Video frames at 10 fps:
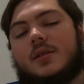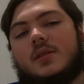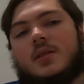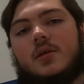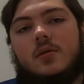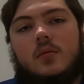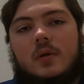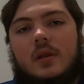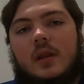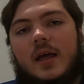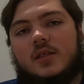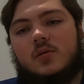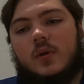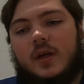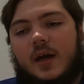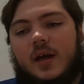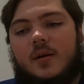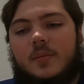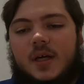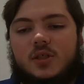so last week I
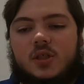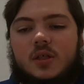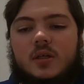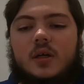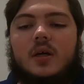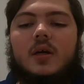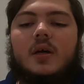had mentioned